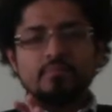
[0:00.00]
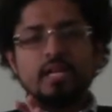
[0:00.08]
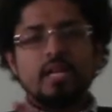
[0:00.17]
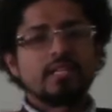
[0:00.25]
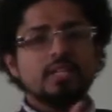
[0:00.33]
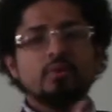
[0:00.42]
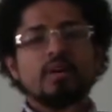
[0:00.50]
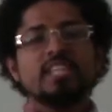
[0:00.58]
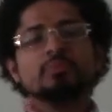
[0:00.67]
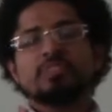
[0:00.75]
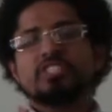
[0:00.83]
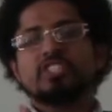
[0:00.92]
And
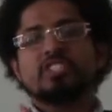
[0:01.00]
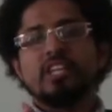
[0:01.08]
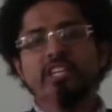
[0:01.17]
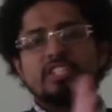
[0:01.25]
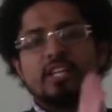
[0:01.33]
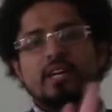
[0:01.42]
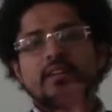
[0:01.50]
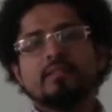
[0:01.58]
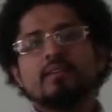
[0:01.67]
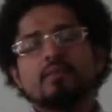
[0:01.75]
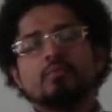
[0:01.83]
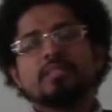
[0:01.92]
otherwise, we'll just charge
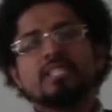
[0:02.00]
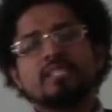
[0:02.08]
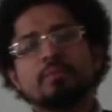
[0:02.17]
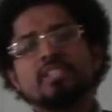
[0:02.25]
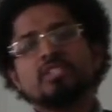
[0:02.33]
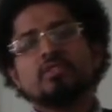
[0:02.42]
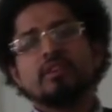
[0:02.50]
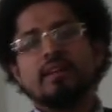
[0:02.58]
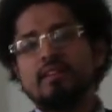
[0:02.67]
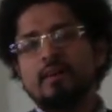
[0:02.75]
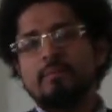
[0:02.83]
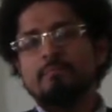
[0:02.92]
on with the semester,
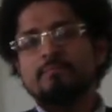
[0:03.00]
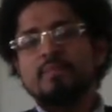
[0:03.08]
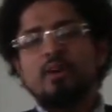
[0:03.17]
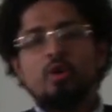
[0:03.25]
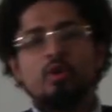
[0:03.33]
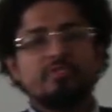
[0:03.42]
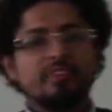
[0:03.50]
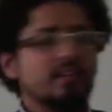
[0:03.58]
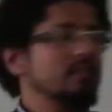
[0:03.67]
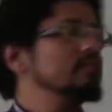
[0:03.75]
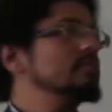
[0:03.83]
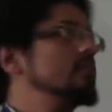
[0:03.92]
and
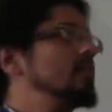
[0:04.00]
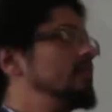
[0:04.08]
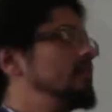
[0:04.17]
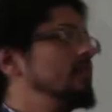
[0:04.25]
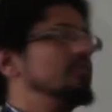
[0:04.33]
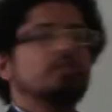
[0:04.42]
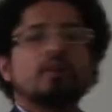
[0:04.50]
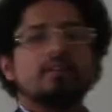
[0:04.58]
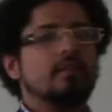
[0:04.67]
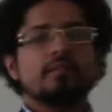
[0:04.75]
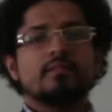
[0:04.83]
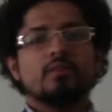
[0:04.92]
hopefully,
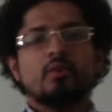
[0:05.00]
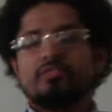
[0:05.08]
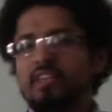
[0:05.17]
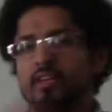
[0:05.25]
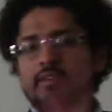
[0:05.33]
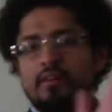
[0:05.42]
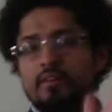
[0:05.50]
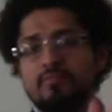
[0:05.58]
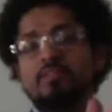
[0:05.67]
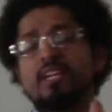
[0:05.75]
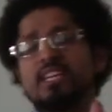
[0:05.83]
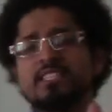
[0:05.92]
hopefully
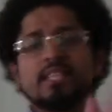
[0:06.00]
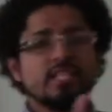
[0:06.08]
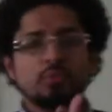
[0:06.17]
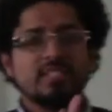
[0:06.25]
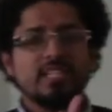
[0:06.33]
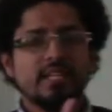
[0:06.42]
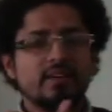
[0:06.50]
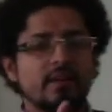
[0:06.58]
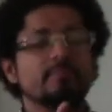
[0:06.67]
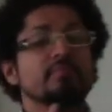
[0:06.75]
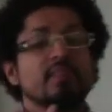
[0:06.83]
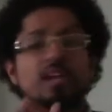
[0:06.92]
today's lecture was clear. And
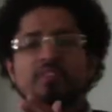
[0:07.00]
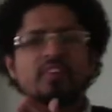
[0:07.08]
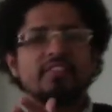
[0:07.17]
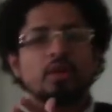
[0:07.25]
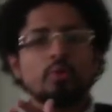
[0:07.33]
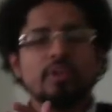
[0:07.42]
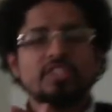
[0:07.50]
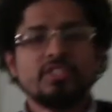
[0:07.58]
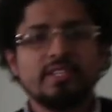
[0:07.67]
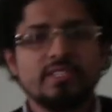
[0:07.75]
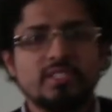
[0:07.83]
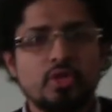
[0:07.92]
if you have any
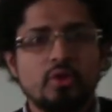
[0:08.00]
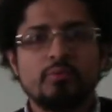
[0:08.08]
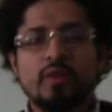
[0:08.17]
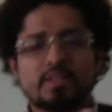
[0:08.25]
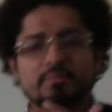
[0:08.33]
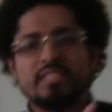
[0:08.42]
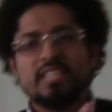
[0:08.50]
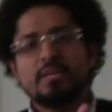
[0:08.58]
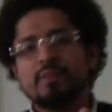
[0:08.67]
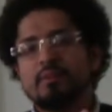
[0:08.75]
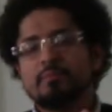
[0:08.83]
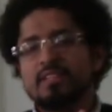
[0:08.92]
questions, you're welcome to
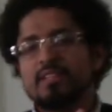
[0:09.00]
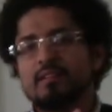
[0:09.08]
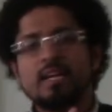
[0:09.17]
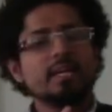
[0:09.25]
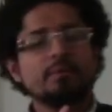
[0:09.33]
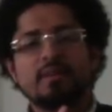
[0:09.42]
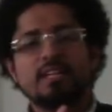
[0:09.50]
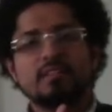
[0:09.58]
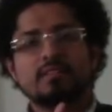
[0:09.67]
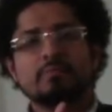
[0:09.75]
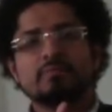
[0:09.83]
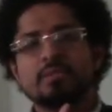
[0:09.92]
email them to